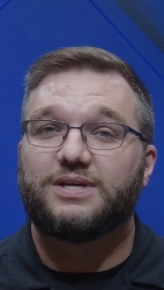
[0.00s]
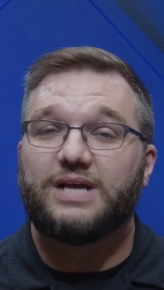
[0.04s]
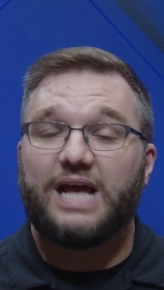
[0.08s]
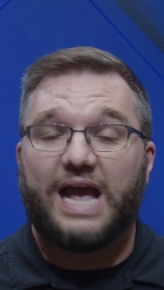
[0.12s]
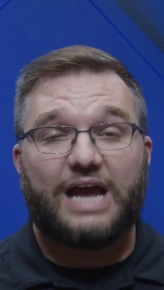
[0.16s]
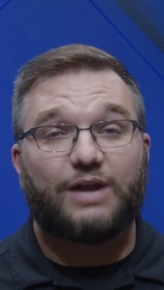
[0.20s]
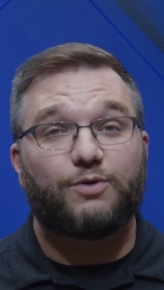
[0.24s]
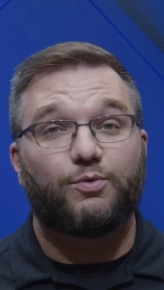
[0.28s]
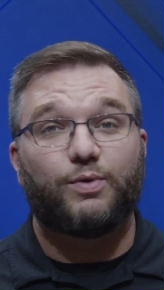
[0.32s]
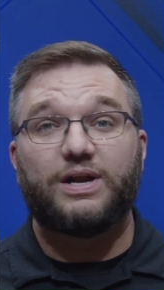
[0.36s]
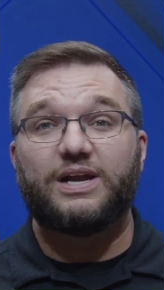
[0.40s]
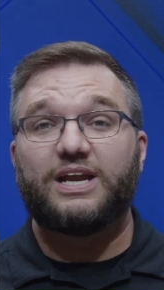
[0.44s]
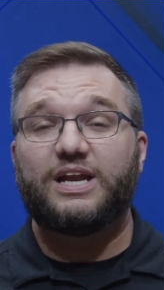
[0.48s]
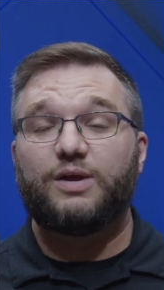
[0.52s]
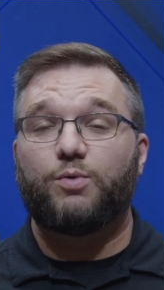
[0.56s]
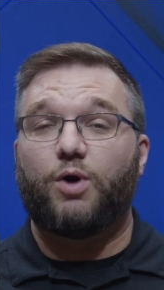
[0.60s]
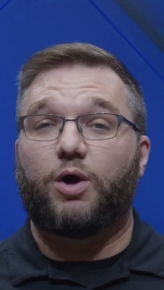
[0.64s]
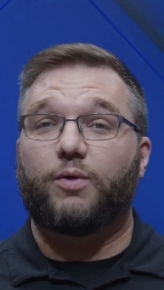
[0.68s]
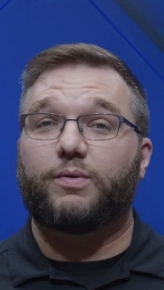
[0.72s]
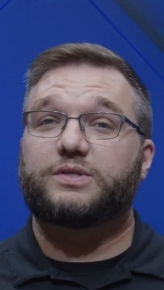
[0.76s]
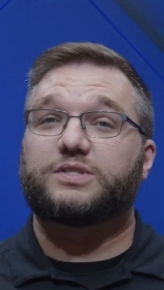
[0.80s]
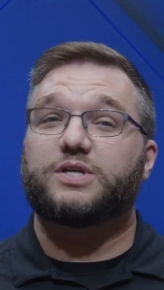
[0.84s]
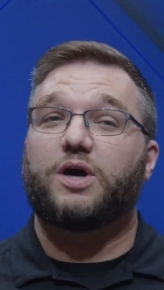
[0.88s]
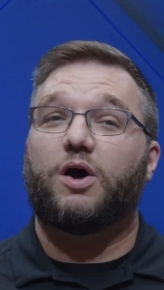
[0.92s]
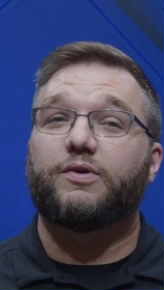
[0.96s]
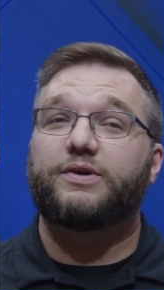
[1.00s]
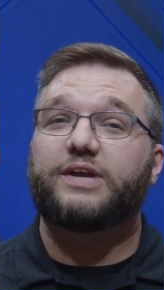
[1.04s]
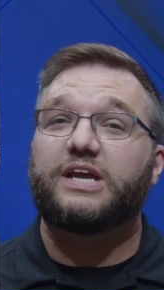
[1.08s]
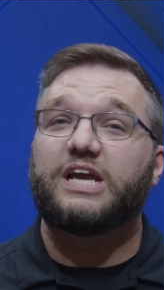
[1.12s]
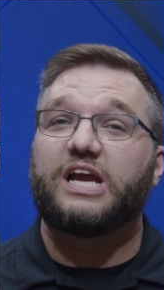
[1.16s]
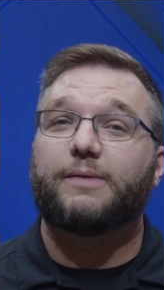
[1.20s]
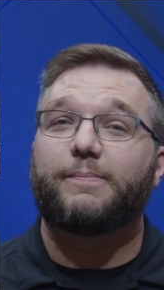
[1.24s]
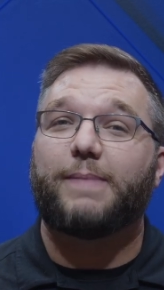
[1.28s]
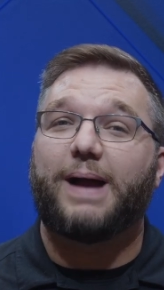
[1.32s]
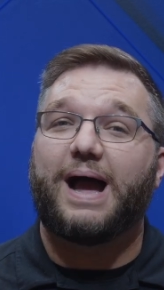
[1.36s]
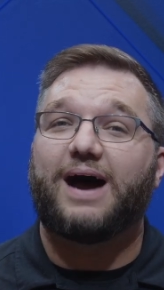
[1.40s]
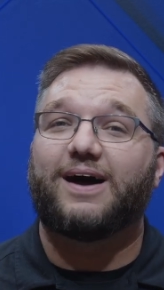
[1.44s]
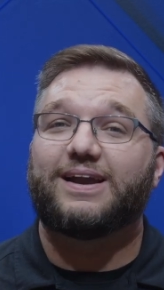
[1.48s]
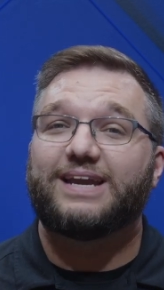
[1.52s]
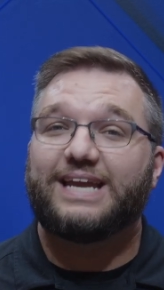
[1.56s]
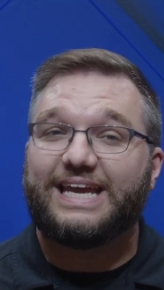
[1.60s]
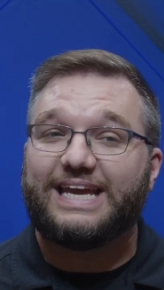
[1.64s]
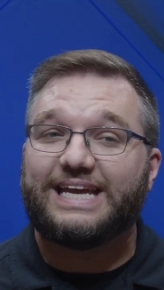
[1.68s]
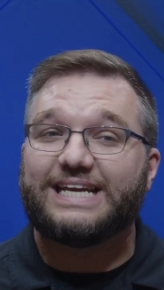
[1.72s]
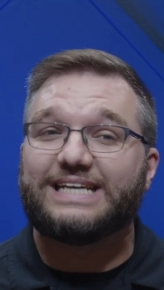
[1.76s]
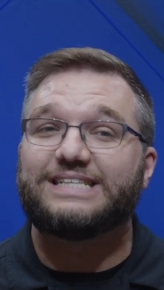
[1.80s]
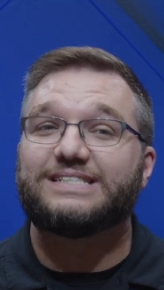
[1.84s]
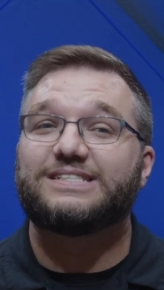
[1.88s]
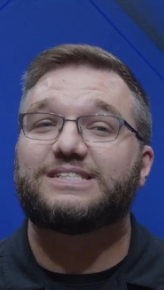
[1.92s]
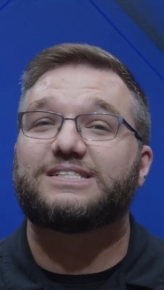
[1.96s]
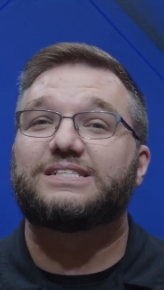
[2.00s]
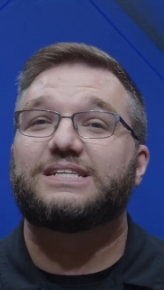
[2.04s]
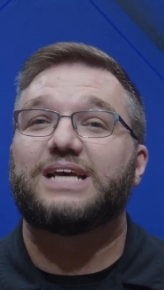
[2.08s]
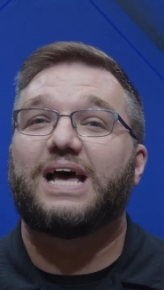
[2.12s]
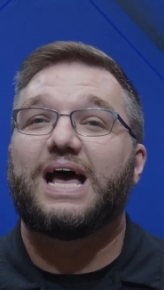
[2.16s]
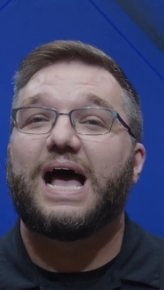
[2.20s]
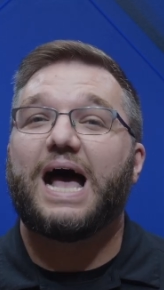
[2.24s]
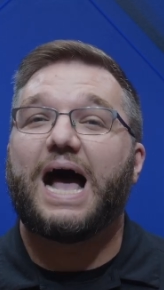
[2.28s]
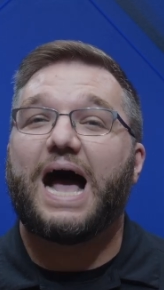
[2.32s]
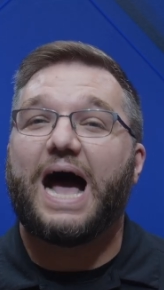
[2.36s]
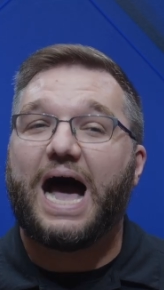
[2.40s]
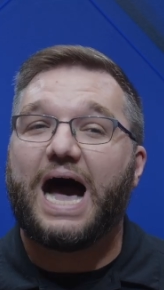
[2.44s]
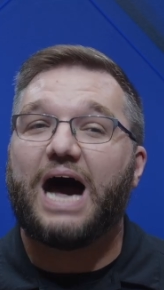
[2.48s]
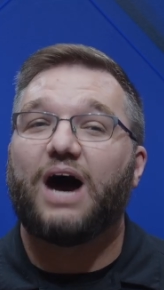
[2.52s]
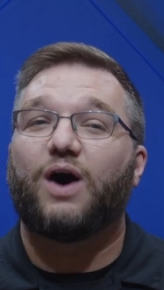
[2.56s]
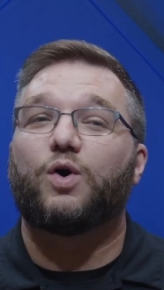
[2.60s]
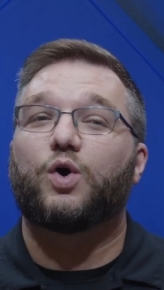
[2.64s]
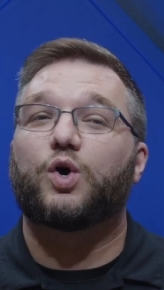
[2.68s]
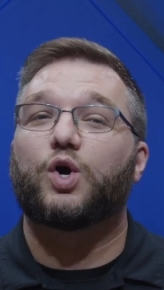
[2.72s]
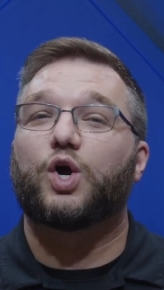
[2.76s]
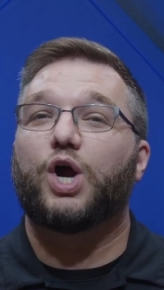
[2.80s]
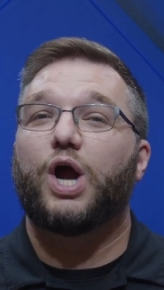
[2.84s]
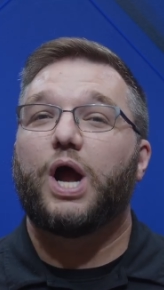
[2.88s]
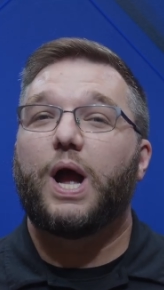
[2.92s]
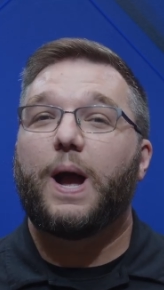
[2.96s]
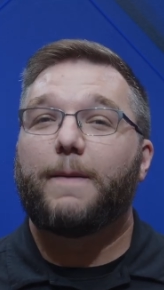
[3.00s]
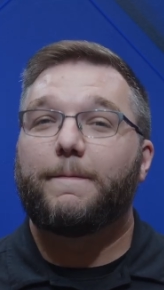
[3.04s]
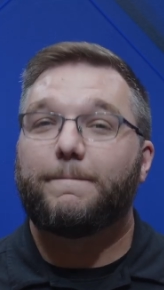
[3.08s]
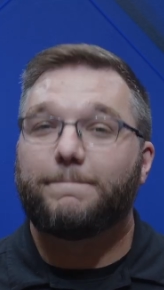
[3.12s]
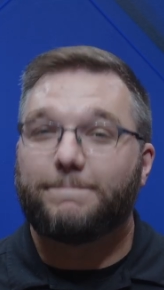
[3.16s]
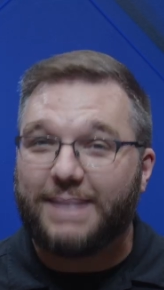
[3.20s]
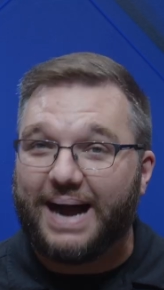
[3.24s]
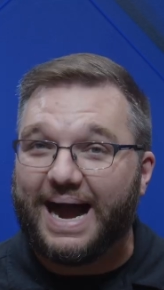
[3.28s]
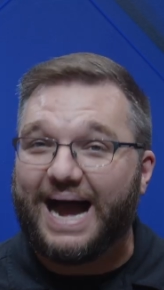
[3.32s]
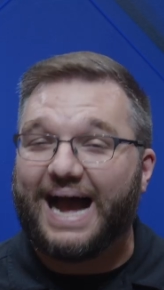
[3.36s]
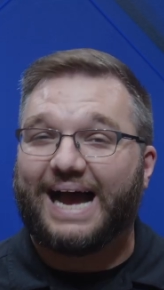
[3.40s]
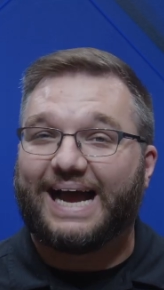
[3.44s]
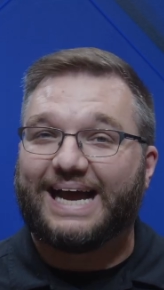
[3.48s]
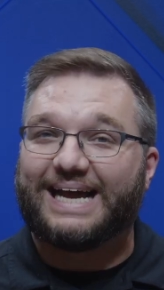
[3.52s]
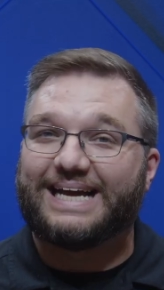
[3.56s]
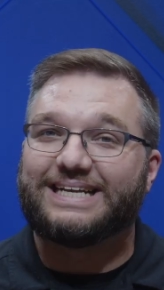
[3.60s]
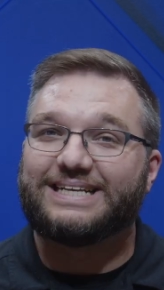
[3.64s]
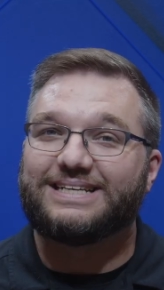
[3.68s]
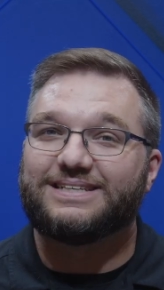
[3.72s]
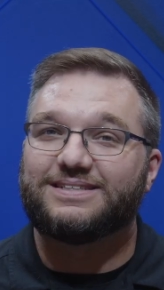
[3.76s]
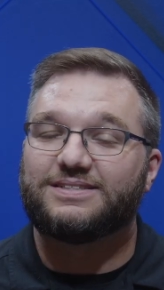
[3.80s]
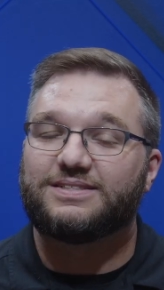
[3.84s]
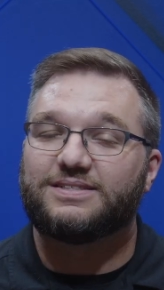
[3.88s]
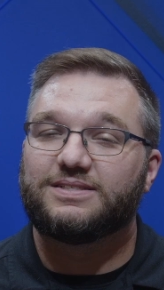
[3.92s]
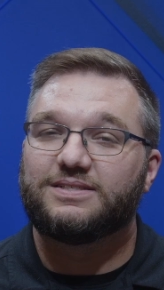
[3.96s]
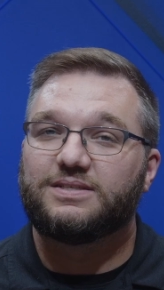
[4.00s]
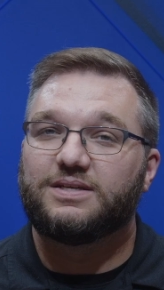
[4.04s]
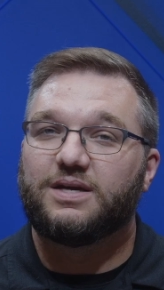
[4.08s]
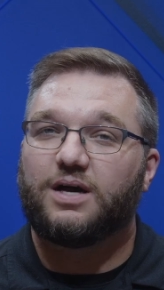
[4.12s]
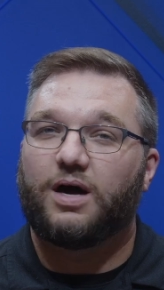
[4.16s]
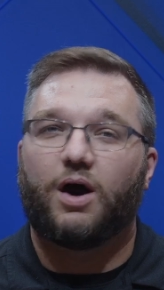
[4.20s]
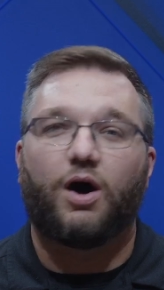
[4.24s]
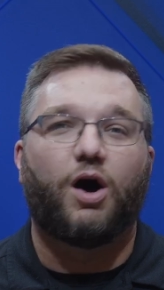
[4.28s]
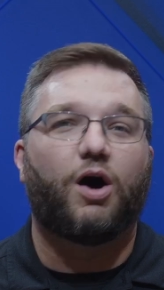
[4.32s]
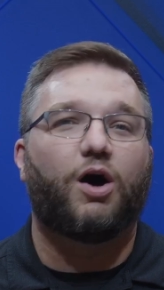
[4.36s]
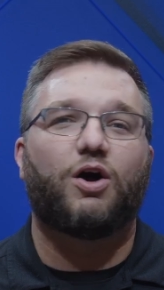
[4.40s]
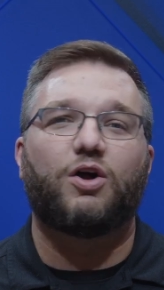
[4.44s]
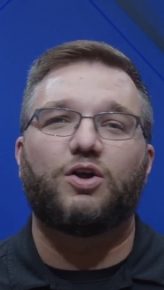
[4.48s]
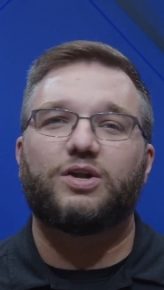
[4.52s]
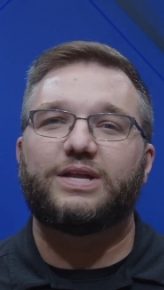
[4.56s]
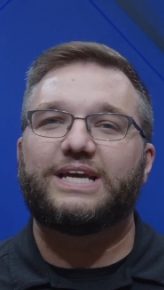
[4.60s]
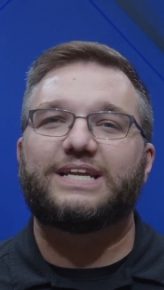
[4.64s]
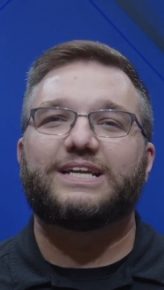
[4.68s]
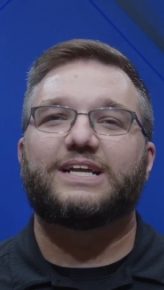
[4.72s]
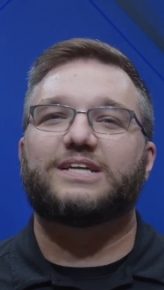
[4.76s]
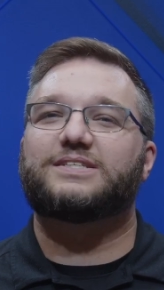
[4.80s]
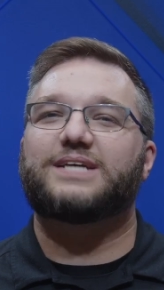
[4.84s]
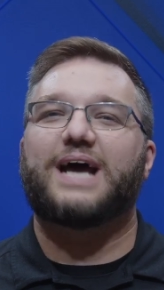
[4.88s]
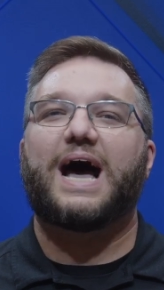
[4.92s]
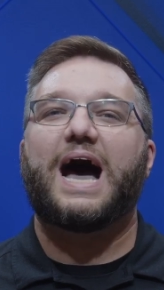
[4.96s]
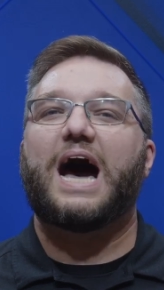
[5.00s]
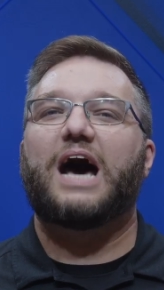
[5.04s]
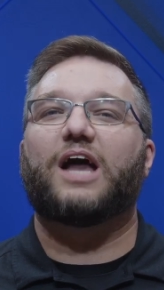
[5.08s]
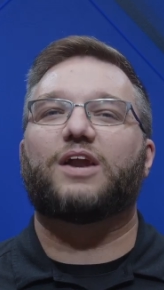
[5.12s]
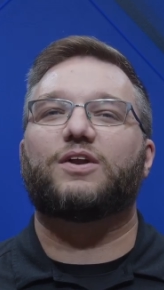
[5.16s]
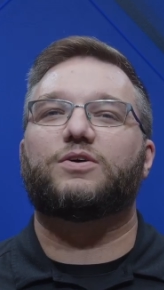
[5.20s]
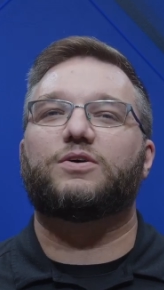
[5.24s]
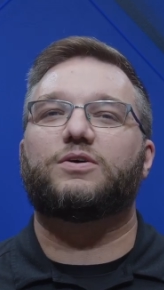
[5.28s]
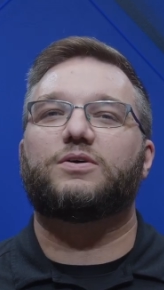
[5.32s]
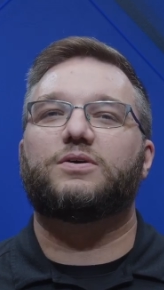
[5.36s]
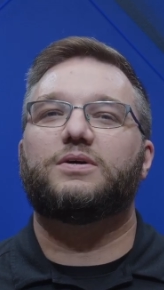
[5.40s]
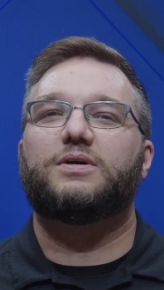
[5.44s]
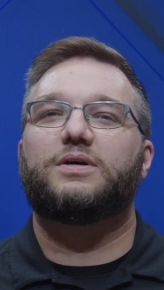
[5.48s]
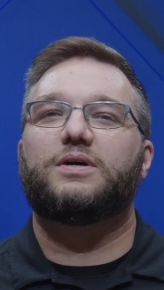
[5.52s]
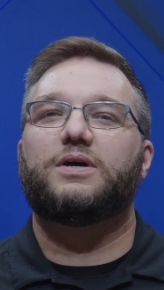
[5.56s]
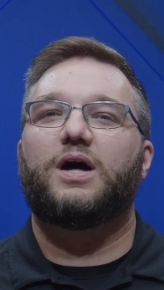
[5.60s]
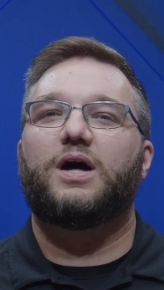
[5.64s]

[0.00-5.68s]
And really what we're talking about is our mind. All in a title,